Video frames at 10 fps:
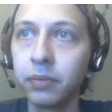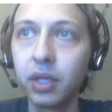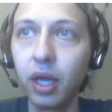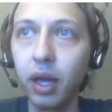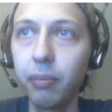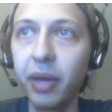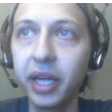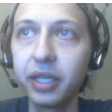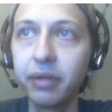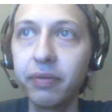Uh,
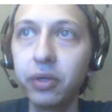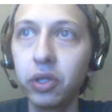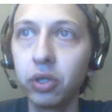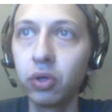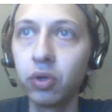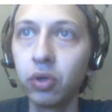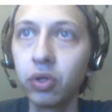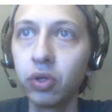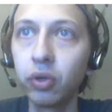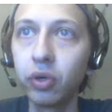Back to the Future
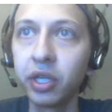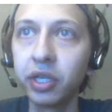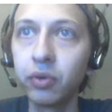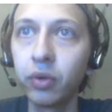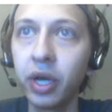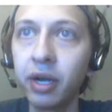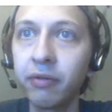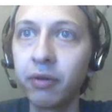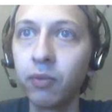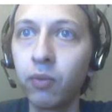DeLorean rare
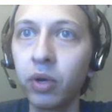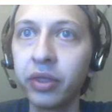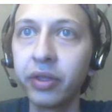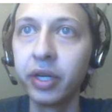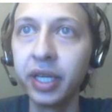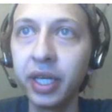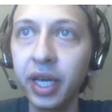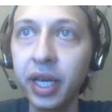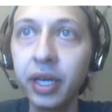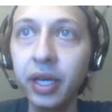for
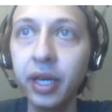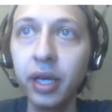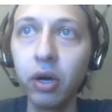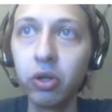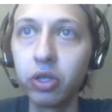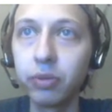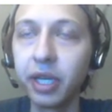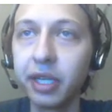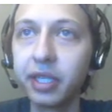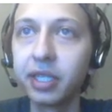139.
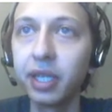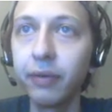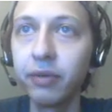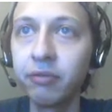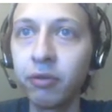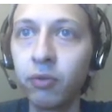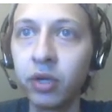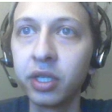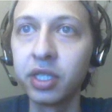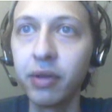Ultraman 7 for
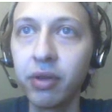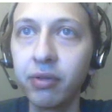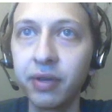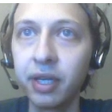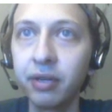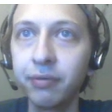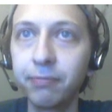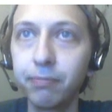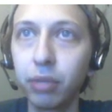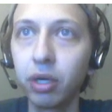175.
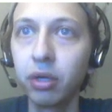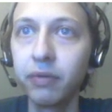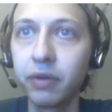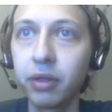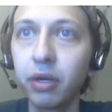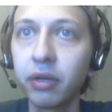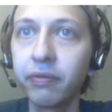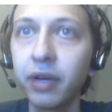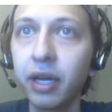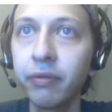Perla for
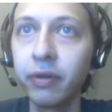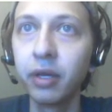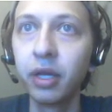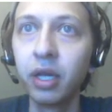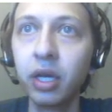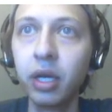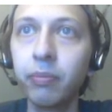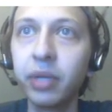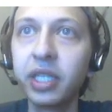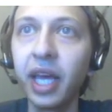35.
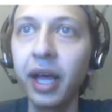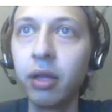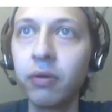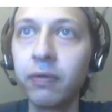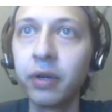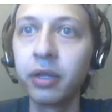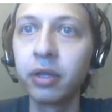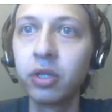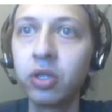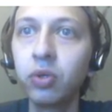Metallo for
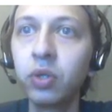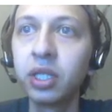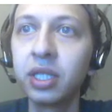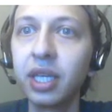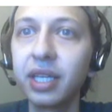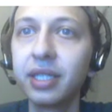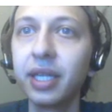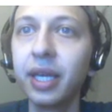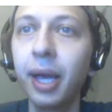260.